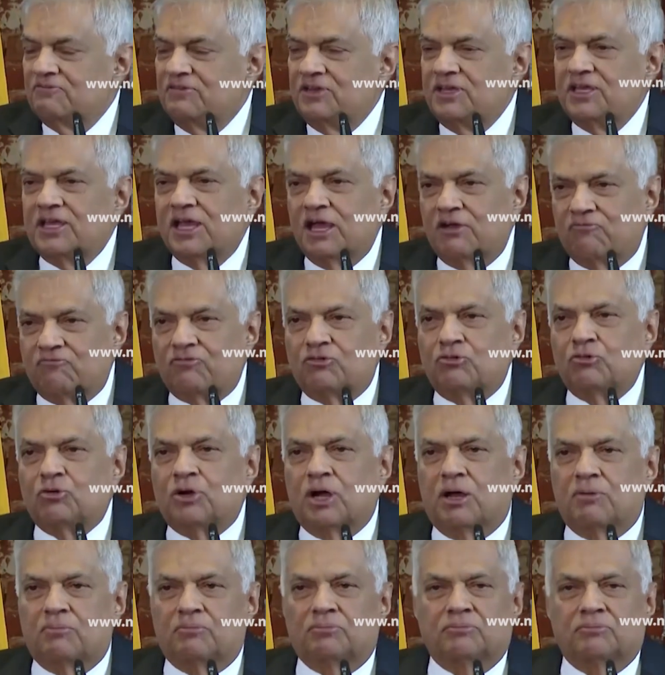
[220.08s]
We have
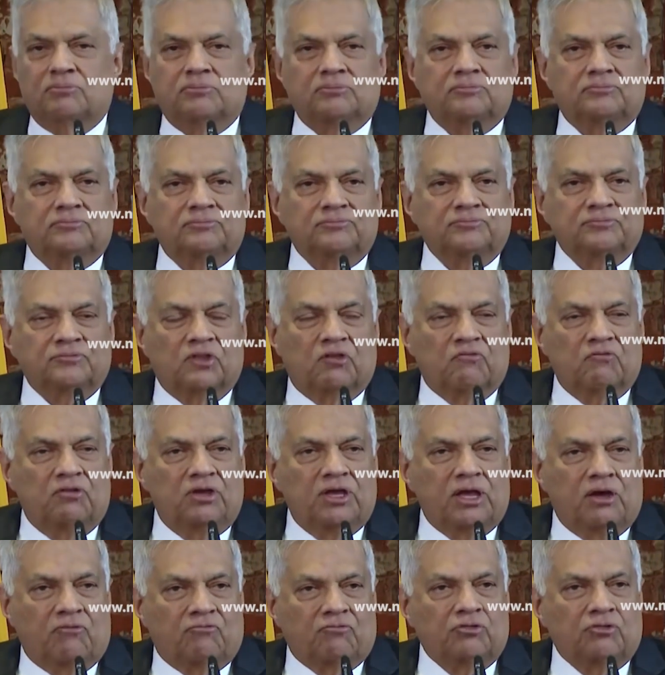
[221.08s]

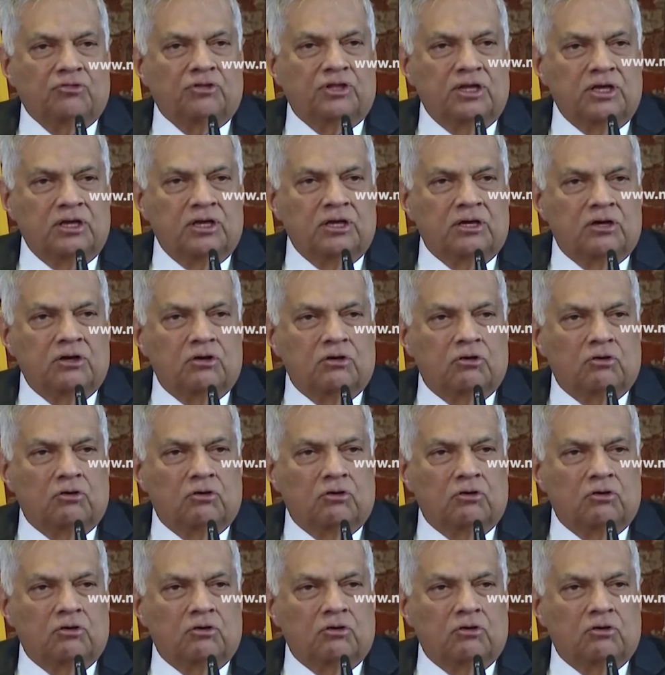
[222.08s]
to think